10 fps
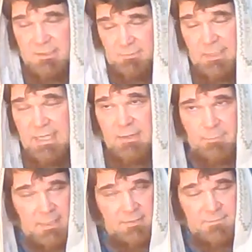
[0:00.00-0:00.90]
We got
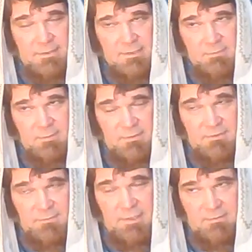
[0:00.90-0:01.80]
benefits with the
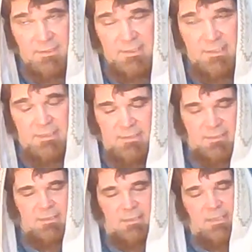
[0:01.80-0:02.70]
Father God.
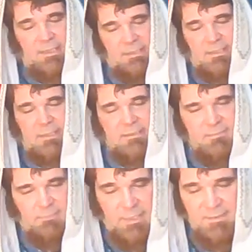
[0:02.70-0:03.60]
Isn't that nice?
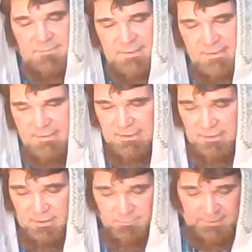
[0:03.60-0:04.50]
Benefits, you
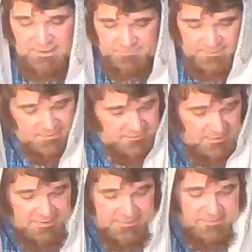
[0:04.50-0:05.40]
know, benefits are
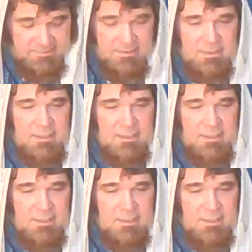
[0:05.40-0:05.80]
nice.